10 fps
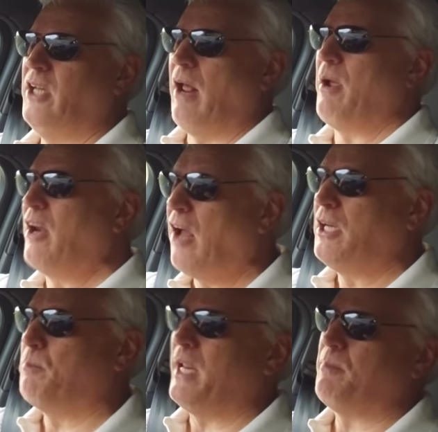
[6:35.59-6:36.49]
you know, it'll
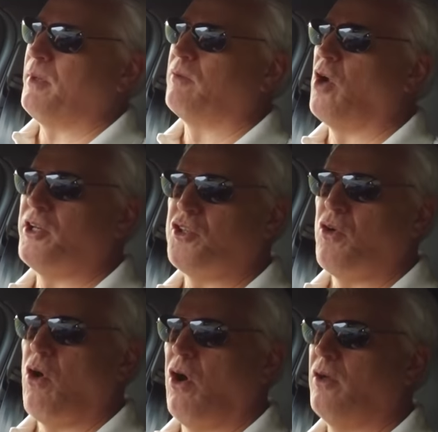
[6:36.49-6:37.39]
only bleep at the right
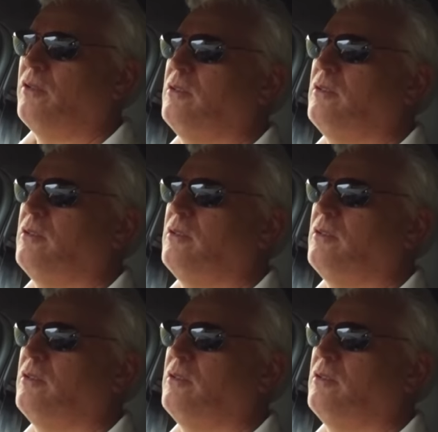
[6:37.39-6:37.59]
door.